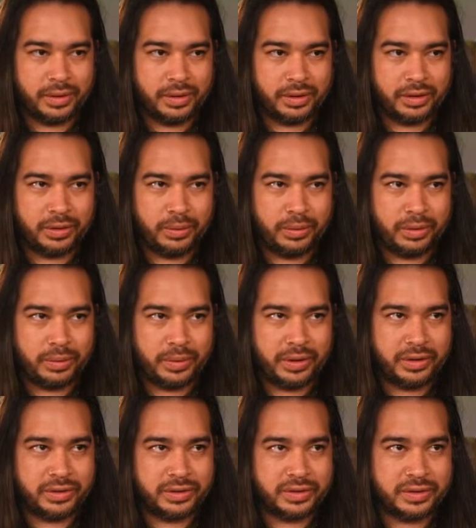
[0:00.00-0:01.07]
Q3
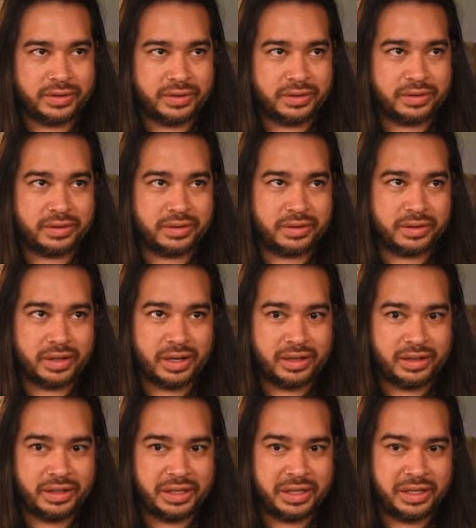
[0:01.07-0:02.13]
is... I'll
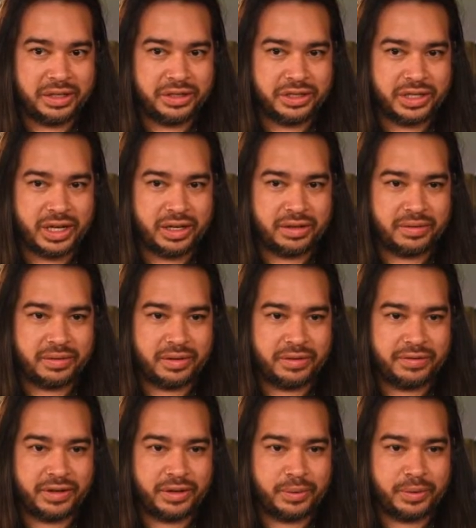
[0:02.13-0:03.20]
link it in chat
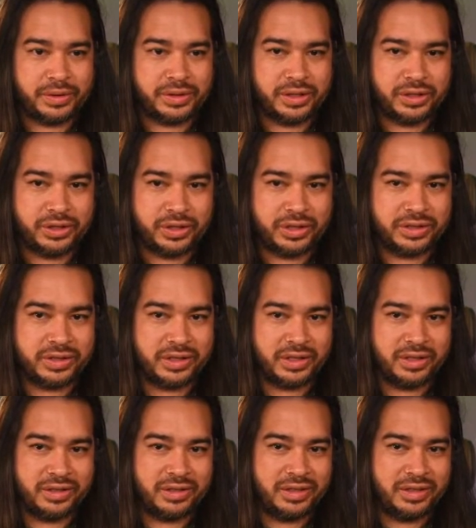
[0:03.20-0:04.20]
if anyone's interested.